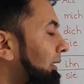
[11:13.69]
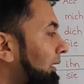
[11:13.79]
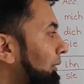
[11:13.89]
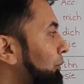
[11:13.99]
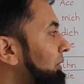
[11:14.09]

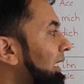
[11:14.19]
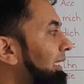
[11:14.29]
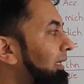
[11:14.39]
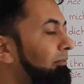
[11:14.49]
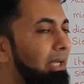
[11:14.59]

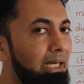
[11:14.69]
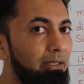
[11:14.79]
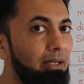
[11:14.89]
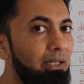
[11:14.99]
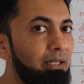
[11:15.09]
accusative
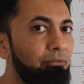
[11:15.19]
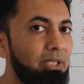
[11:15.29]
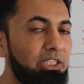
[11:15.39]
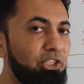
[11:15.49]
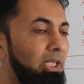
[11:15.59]
and dative
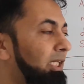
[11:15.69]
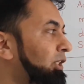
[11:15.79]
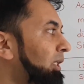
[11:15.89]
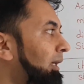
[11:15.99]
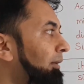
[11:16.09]
will
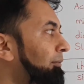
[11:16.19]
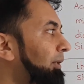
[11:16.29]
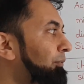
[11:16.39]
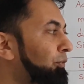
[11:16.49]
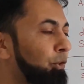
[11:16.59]
change
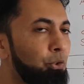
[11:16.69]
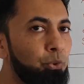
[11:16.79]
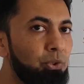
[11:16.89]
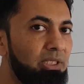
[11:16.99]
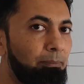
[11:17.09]
if you
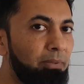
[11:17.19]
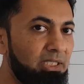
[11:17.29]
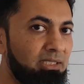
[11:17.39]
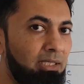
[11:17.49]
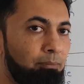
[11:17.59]
use the
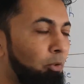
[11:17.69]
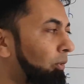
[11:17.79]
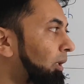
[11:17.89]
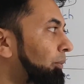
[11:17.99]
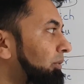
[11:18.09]
personal
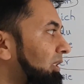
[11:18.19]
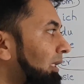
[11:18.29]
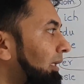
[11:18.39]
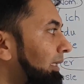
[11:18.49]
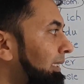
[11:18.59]
pronouns
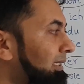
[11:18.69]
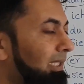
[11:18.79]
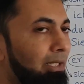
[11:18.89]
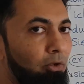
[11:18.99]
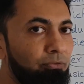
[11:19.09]

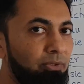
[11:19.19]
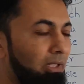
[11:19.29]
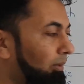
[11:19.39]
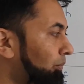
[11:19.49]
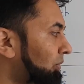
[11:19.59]
instead of
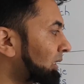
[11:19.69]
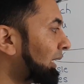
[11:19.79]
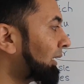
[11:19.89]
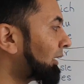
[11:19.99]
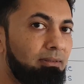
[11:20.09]
nouns.
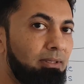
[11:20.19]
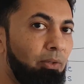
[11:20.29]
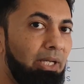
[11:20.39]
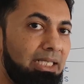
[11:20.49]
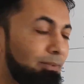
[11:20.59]
Now
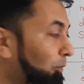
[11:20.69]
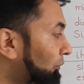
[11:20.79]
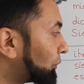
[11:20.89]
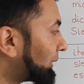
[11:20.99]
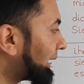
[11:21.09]
let's
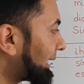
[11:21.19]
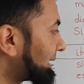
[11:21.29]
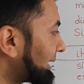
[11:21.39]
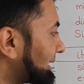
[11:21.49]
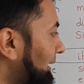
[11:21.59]
move to the next
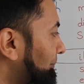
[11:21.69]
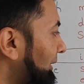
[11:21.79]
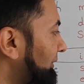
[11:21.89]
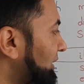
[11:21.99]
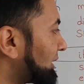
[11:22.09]
example,
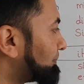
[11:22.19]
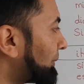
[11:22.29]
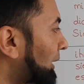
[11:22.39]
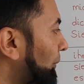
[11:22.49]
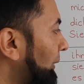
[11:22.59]
which is
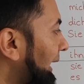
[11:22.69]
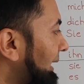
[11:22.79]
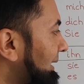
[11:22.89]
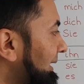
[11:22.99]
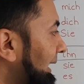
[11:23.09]
Paul
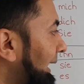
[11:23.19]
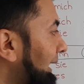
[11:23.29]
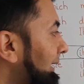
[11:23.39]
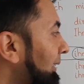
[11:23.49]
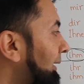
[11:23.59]

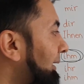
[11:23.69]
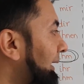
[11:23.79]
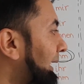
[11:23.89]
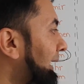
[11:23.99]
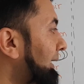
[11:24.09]
erzählt
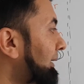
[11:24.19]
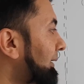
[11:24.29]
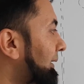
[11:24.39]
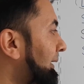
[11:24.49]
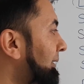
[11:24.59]
den
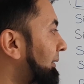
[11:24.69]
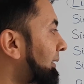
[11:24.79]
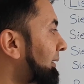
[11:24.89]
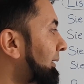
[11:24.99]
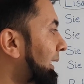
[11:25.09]

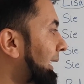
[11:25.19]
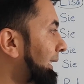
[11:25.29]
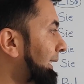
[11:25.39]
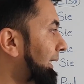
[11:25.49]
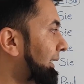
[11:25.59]
Kindern
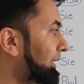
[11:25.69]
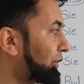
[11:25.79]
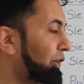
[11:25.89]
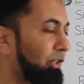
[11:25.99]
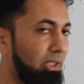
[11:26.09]
eine
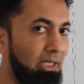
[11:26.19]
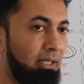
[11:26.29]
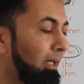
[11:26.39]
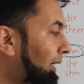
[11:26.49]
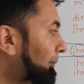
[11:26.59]

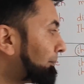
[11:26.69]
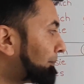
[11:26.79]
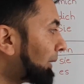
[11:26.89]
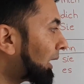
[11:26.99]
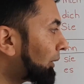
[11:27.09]
Geschichte.
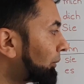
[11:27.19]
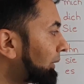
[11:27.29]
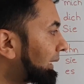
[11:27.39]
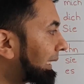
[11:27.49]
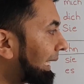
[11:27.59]
Paul
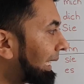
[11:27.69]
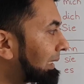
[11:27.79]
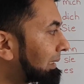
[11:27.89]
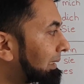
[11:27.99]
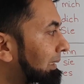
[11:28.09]

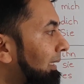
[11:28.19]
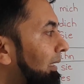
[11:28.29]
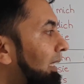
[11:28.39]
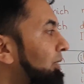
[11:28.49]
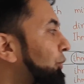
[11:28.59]
tells
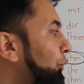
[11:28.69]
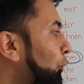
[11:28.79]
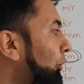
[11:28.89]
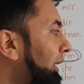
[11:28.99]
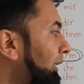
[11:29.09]
a
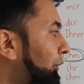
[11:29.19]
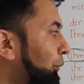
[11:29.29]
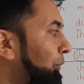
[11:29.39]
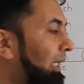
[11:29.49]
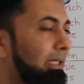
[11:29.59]
story
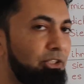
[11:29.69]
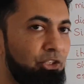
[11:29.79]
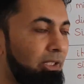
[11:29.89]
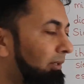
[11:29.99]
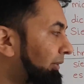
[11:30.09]
to the
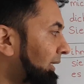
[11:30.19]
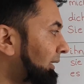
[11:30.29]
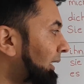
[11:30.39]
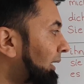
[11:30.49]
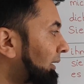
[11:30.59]

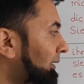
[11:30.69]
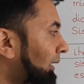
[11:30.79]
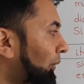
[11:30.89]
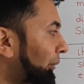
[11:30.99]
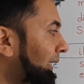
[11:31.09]
children.
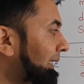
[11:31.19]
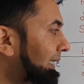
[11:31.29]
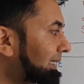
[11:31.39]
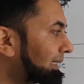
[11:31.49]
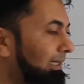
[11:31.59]
Now in
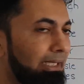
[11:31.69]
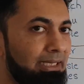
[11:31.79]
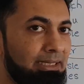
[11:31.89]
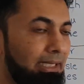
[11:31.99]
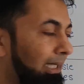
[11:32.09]
this
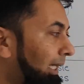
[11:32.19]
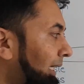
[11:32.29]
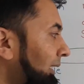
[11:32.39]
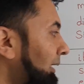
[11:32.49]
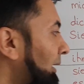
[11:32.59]
sentence
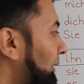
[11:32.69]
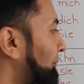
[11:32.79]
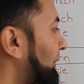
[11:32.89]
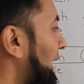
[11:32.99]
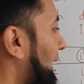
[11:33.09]
again
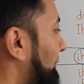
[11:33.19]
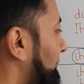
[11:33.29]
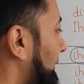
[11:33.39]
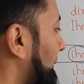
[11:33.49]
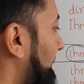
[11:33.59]
we have
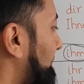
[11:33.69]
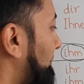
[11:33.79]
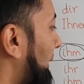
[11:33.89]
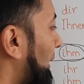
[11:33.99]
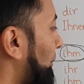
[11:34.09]

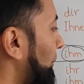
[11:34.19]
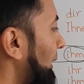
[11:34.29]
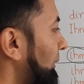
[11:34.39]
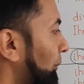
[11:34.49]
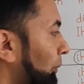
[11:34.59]
Paul,
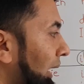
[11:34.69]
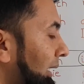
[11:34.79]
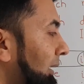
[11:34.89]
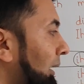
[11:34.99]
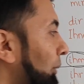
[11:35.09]

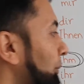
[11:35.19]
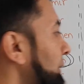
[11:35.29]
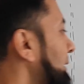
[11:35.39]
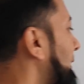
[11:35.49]
one noun,